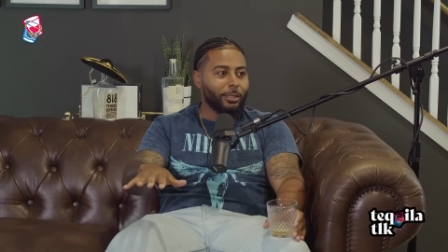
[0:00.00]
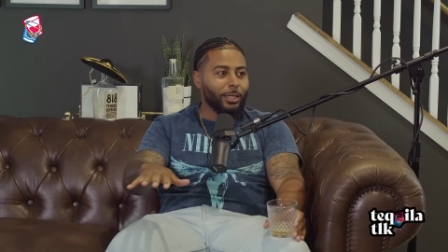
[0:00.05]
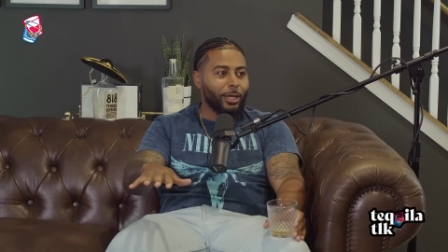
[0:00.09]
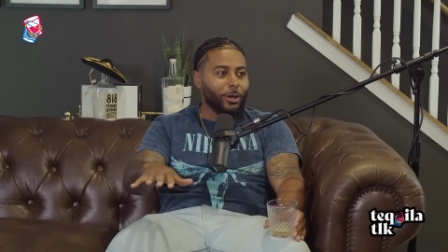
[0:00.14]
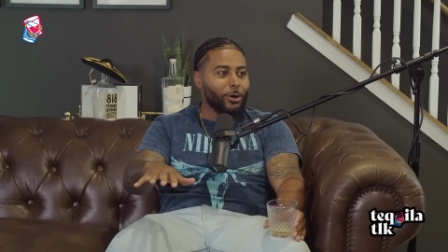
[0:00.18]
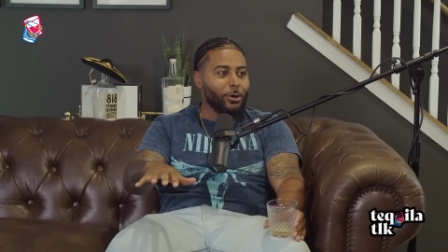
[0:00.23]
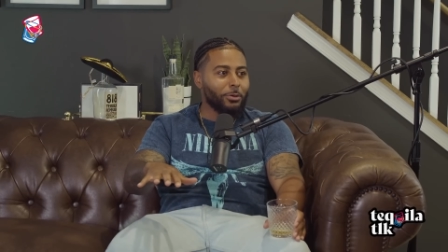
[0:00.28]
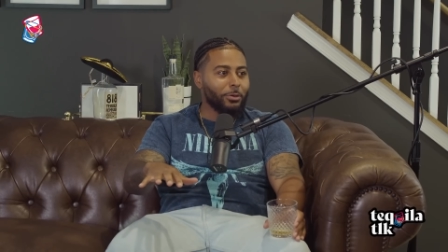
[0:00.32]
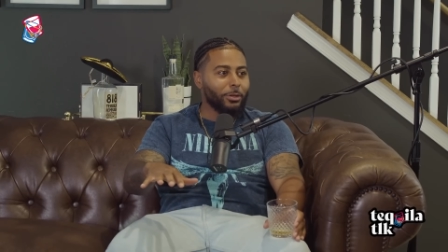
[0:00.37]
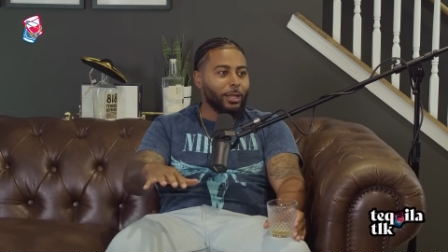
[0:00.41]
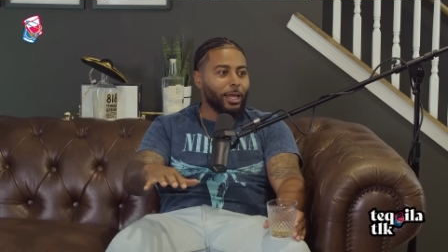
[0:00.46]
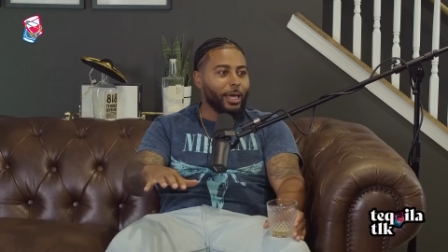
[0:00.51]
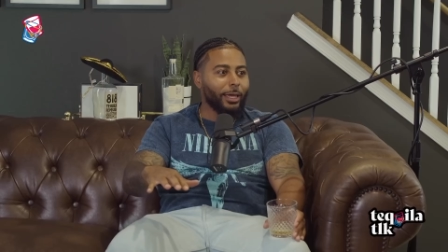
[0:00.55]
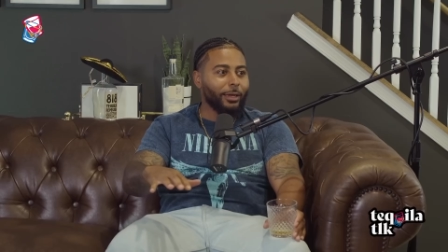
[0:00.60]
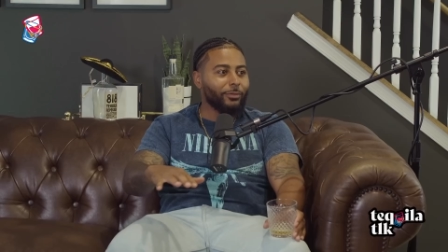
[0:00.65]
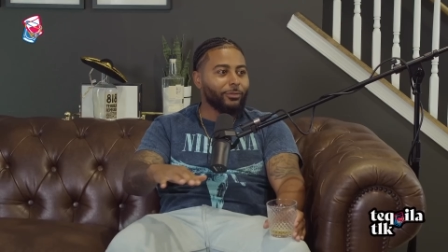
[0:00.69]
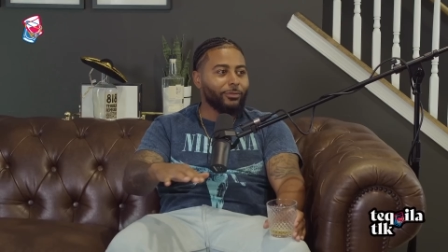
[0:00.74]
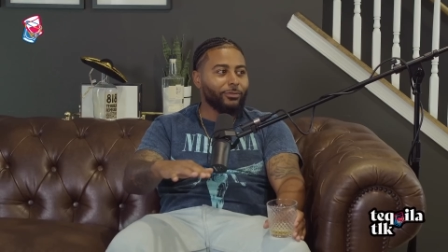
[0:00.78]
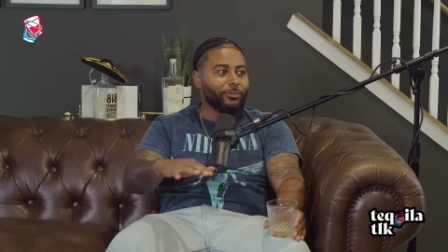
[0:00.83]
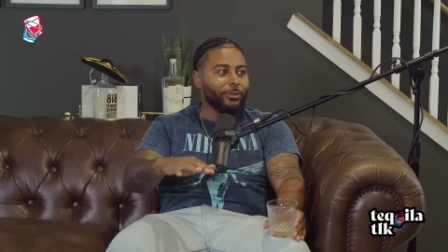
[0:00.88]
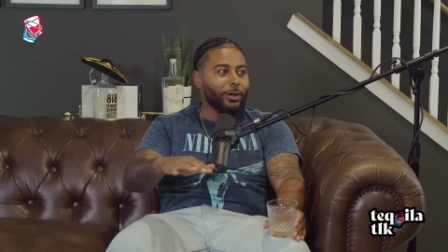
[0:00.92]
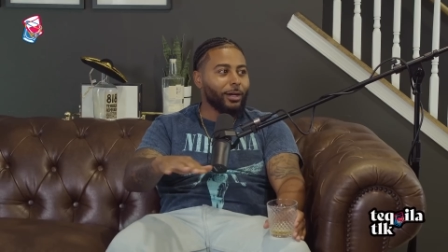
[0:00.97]
They all were like,
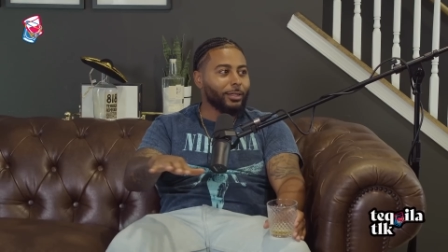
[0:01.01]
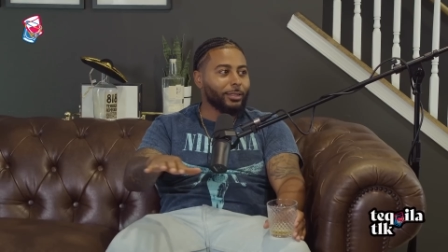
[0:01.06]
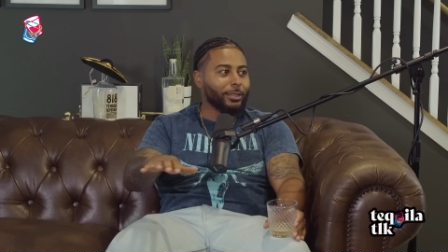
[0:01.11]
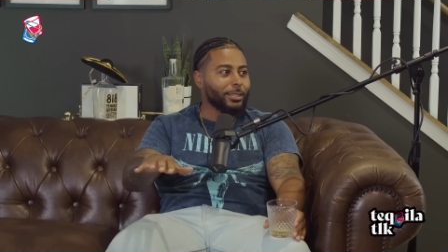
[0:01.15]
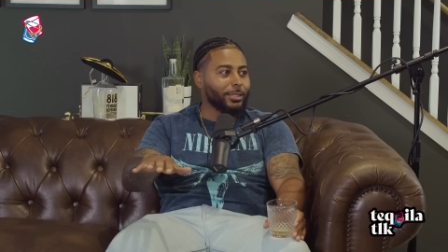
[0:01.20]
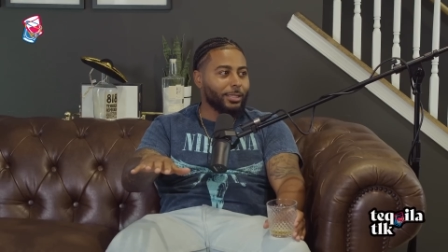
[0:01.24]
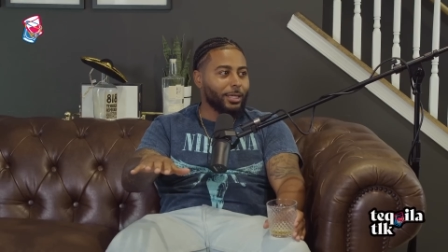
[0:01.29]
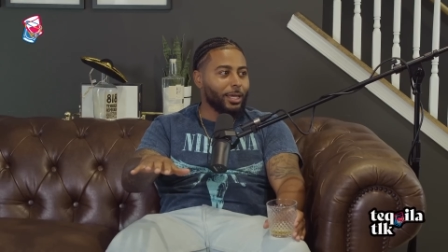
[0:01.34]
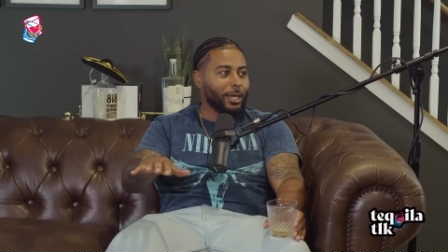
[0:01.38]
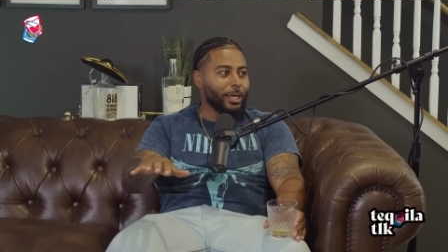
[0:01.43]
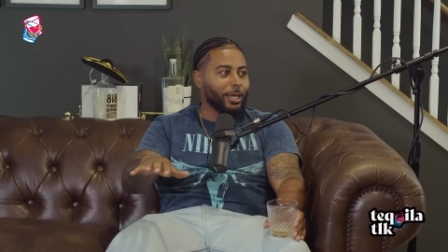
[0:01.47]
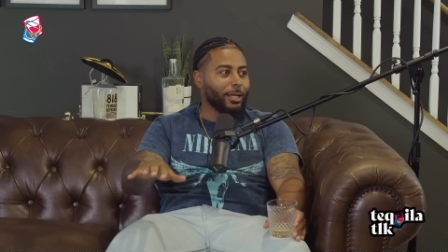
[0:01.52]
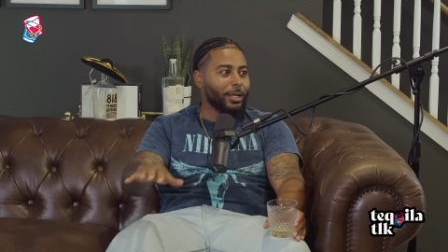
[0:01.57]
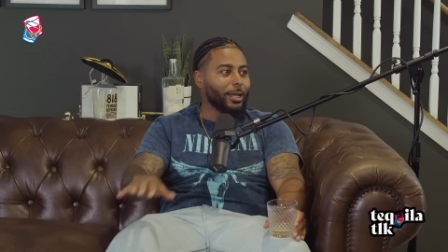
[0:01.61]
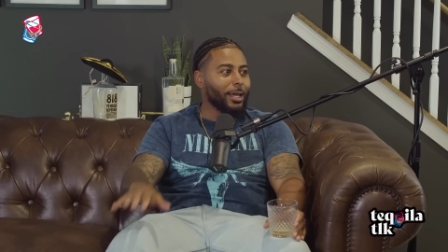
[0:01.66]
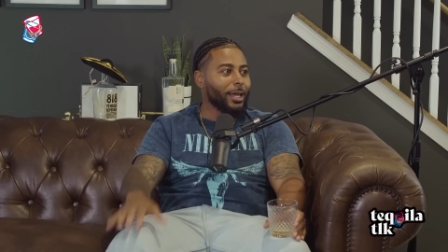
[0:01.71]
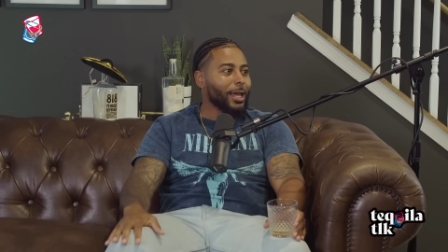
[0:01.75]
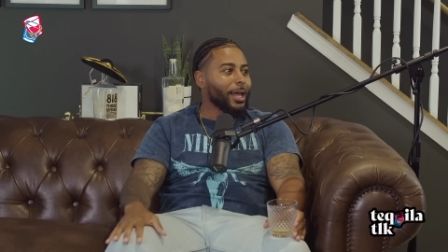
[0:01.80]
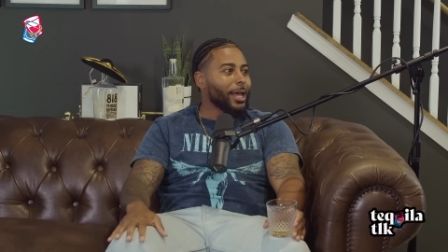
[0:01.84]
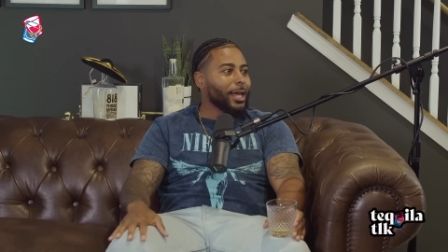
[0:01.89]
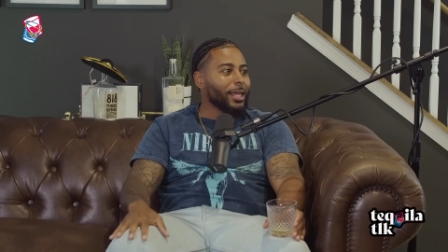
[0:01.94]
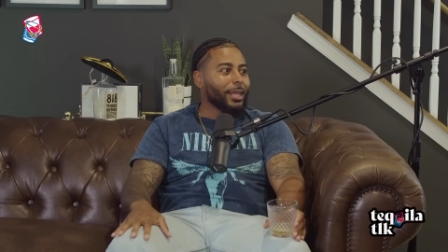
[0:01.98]
fuck this kid.
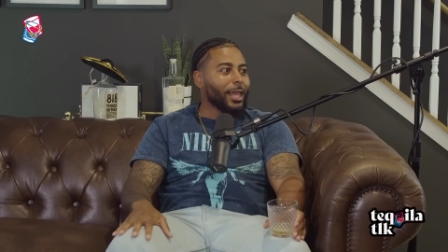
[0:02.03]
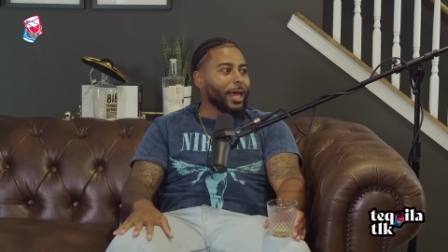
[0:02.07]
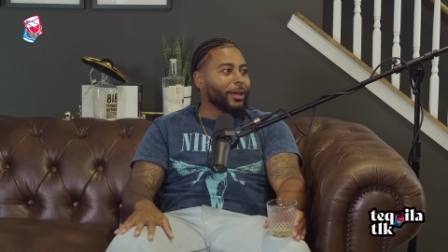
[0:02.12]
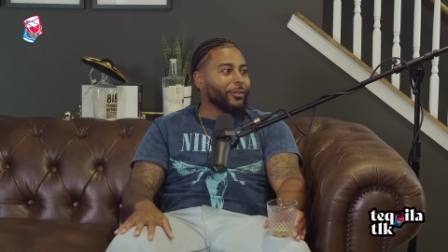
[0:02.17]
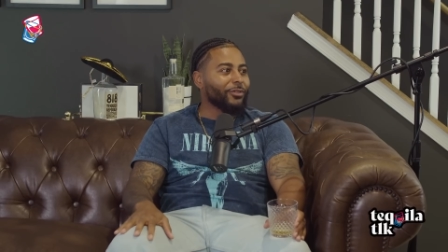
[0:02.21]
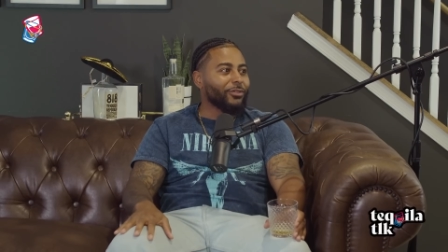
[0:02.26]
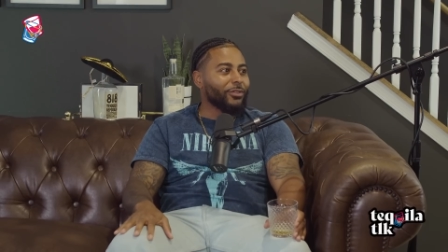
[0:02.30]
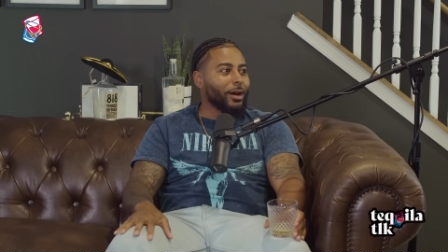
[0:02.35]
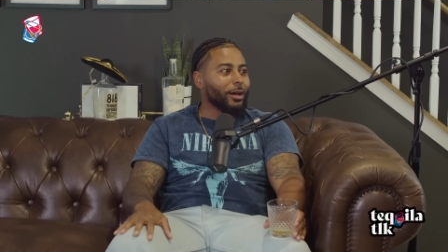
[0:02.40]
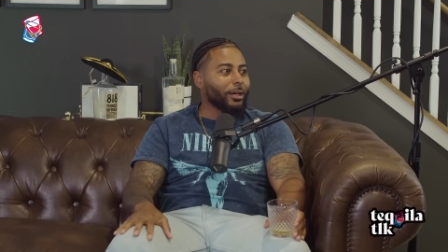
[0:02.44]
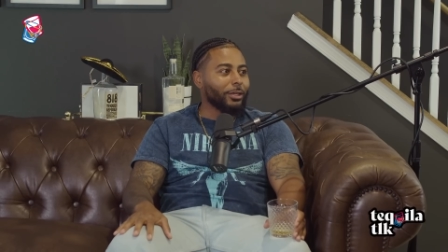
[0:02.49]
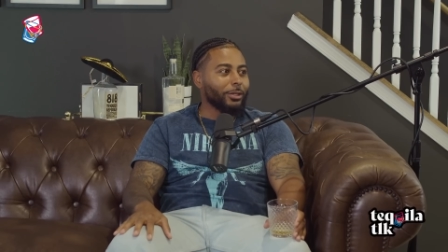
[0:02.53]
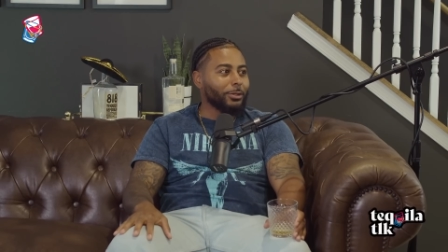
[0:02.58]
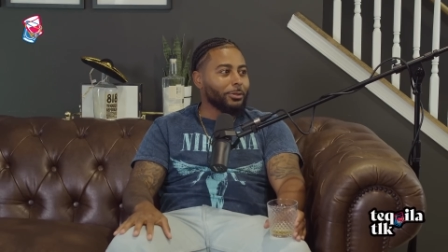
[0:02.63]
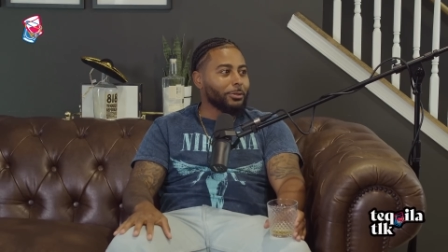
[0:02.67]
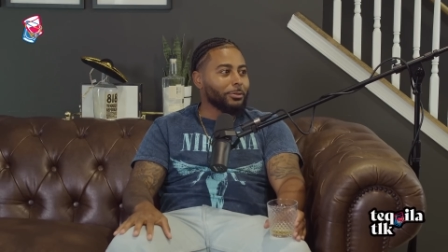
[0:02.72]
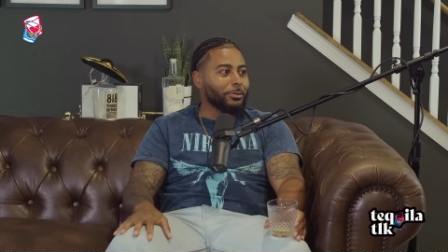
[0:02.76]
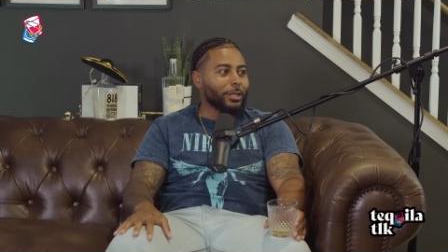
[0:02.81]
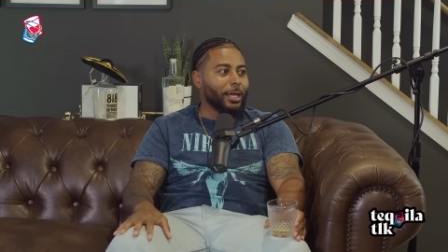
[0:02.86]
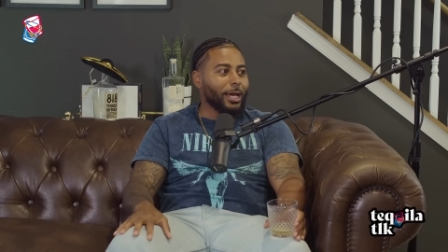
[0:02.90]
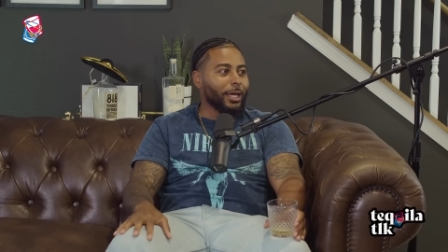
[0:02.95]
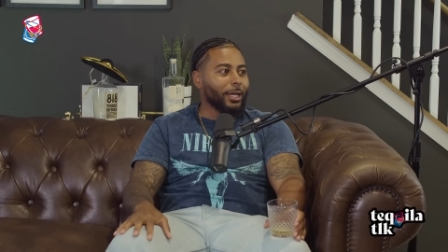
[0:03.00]
Like, fuck
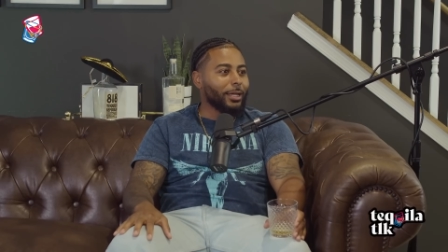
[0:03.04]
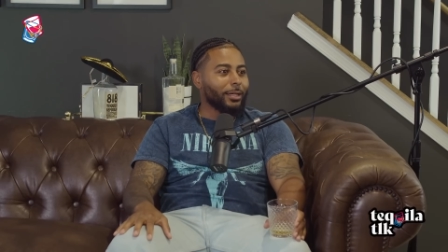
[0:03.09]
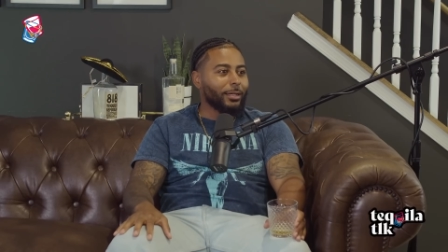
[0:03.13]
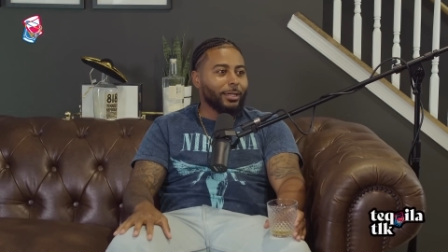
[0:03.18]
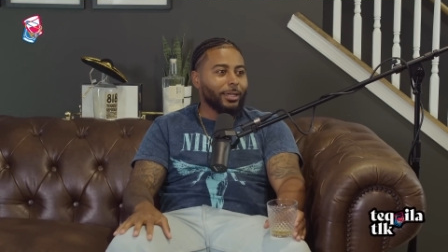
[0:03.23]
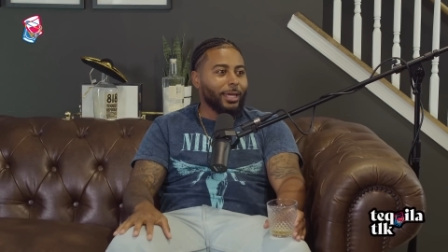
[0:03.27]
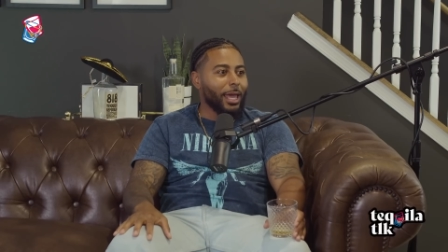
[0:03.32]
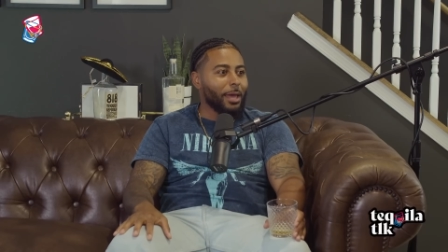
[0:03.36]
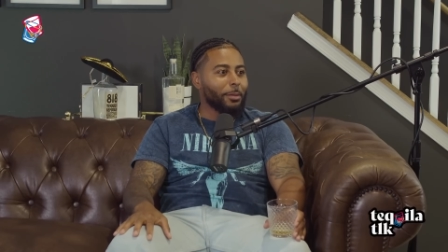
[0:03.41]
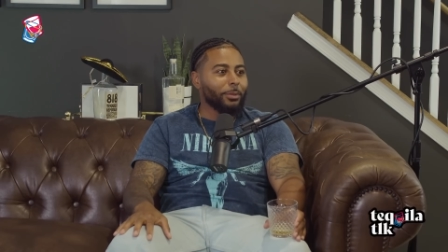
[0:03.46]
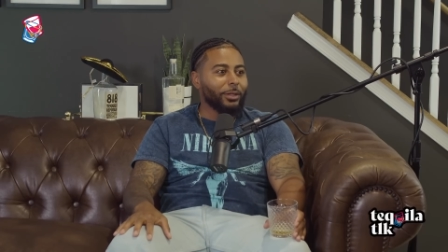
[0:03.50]
you. Like, can't